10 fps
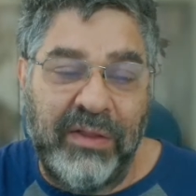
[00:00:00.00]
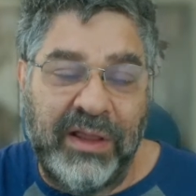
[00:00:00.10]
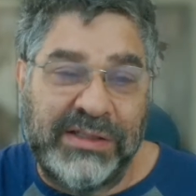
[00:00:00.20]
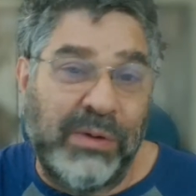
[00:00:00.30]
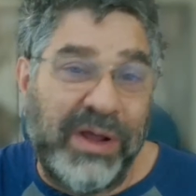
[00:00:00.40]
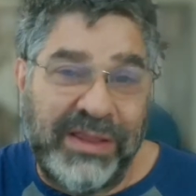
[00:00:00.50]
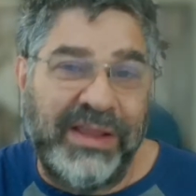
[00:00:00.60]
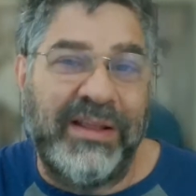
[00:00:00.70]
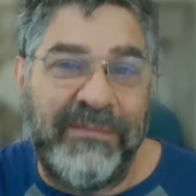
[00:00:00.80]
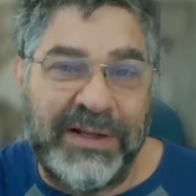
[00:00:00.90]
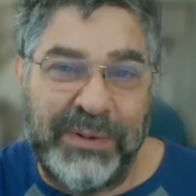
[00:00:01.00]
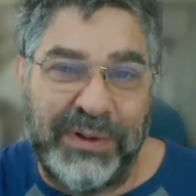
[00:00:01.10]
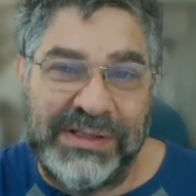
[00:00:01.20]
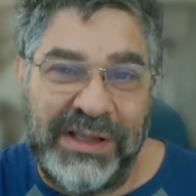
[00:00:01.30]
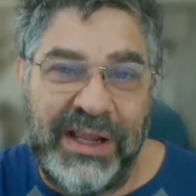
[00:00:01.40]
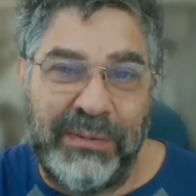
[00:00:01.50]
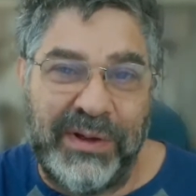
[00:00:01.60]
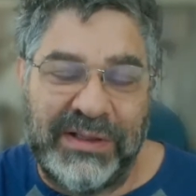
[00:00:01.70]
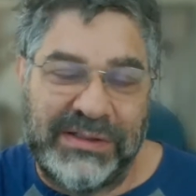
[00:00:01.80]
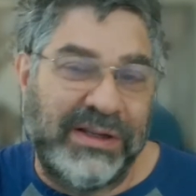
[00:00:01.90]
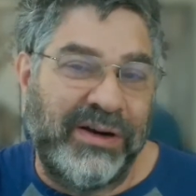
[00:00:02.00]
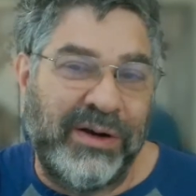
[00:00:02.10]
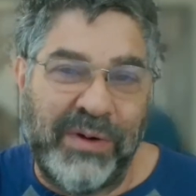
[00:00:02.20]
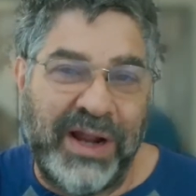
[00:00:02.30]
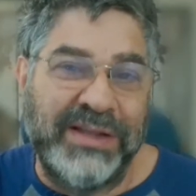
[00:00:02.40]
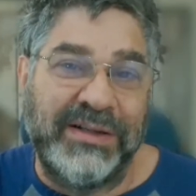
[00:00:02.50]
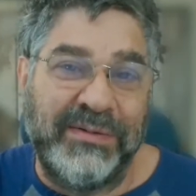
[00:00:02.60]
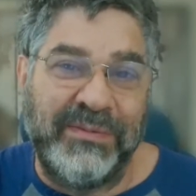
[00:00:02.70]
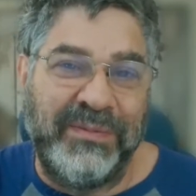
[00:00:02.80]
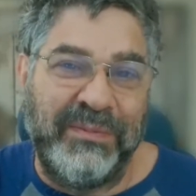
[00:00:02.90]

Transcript: because the one thing that Facebook is leading with is their Horizon